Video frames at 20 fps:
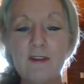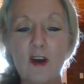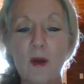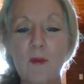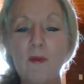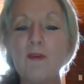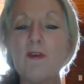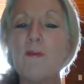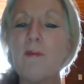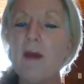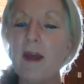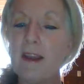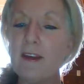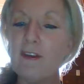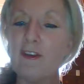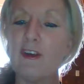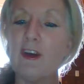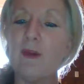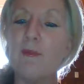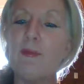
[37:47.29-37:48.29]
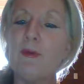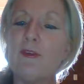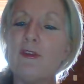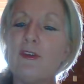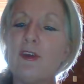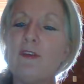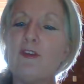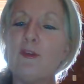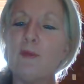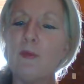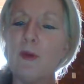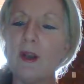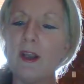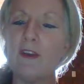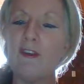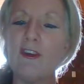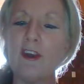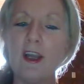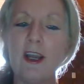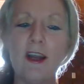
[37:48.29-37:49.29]
I was a manager and perceived as well
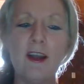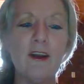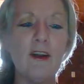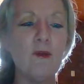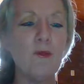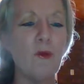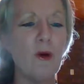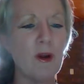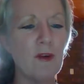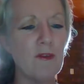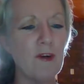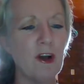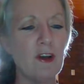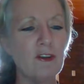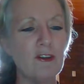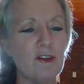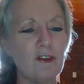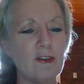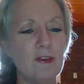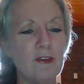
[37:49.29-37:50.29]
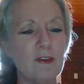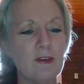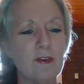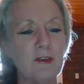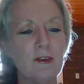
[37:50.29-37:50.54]
educated, one of us.